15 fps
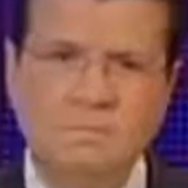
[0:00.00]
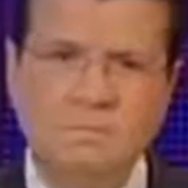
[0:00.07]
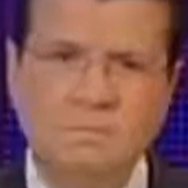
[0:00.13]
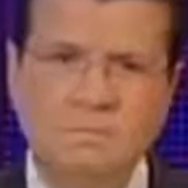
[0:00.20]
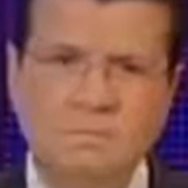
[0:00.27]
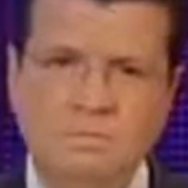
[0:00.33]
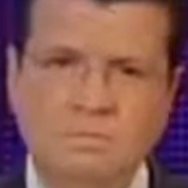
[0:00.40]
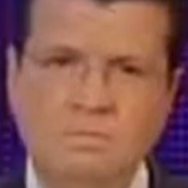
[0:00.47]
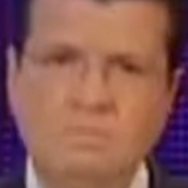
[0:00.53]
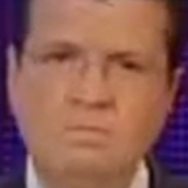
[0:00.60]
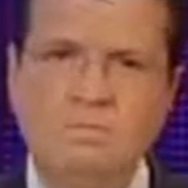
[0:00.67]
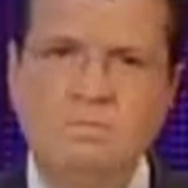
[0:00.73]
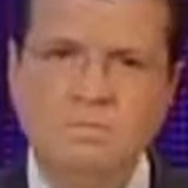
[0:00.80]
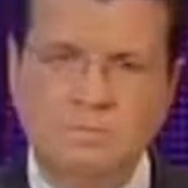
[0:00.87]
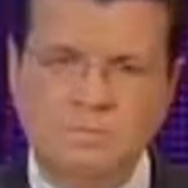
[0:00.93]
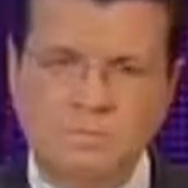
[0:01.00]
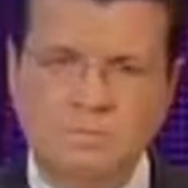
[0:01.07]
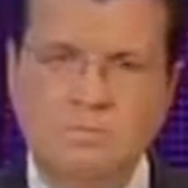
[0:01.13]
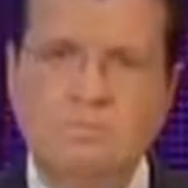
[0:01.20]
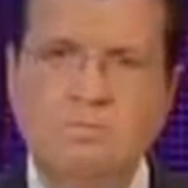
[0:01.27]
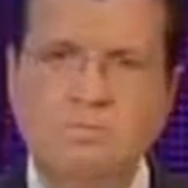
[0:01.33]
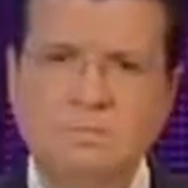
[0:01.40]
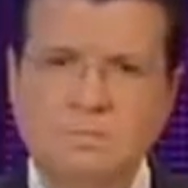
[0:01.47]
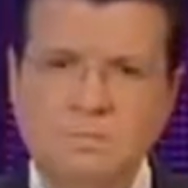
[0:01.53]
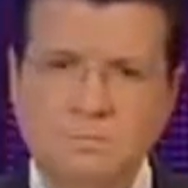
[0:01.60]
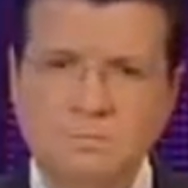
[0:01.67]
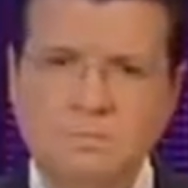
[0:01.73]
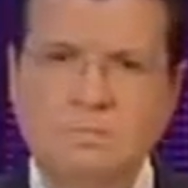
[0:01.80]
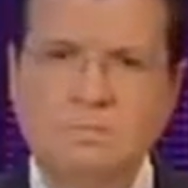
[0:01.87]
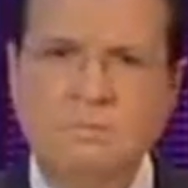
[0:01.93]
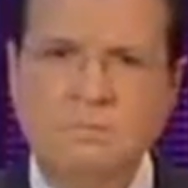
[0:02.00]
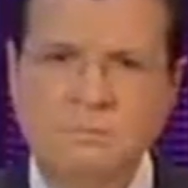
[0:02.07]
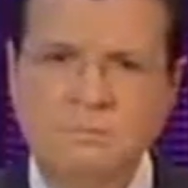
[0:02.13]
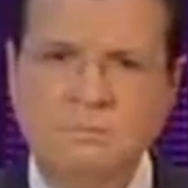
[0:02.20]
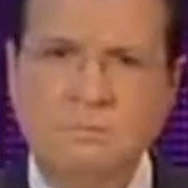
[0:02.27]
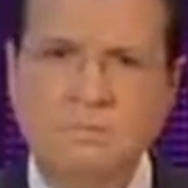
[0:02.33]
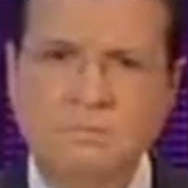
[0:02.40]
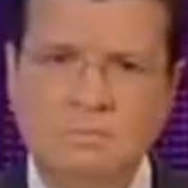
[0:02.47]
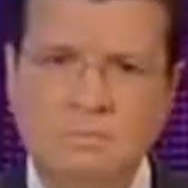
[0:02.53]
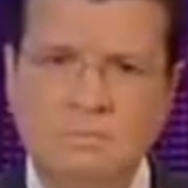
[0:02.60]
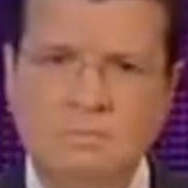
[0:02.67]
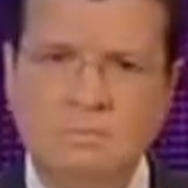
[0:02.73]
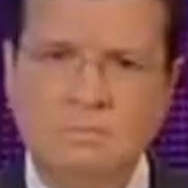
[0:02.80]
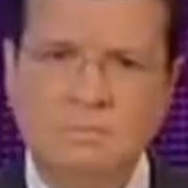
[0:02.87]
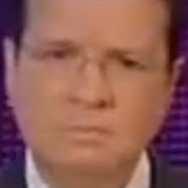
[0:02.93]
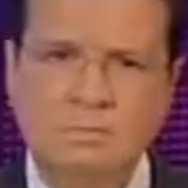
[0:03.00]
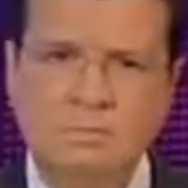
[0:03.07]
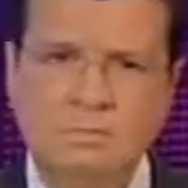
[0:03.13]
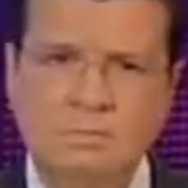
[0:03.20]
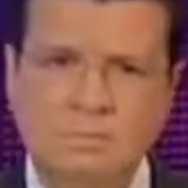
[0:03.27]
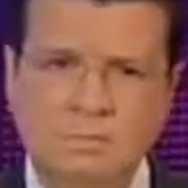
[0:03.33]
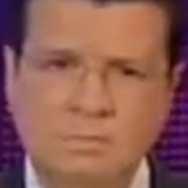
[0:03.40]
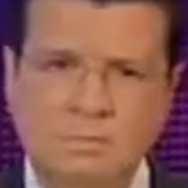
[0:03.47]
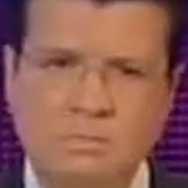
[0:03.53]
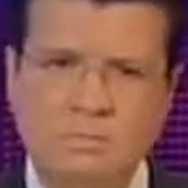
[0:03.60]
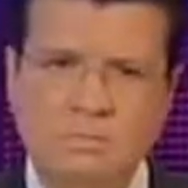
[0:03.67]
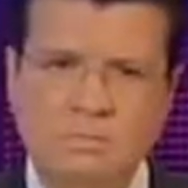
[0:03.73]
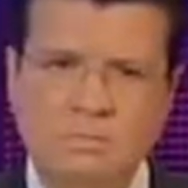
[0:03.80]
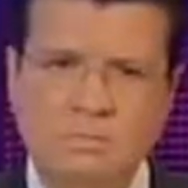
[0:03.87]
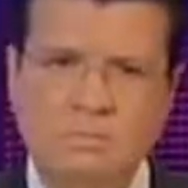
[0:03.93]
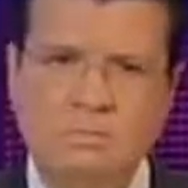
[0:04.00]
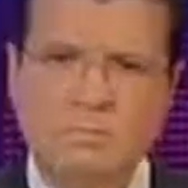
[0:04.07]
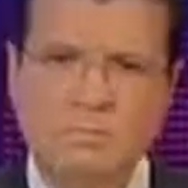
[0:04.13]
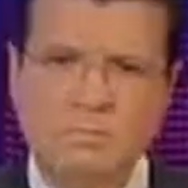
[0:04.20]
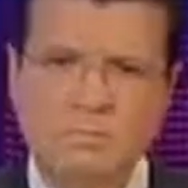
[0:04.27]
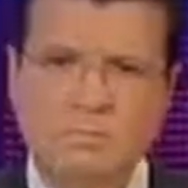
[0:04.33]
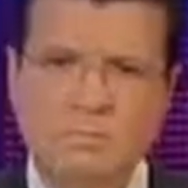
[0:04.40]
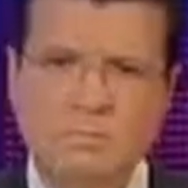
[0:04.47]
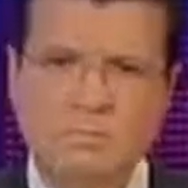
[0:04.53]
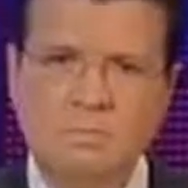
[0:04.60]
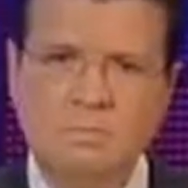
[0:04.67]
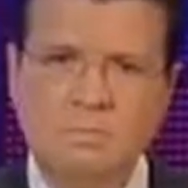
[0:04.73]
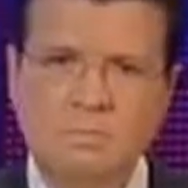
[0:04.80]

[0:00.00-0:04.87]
(silent)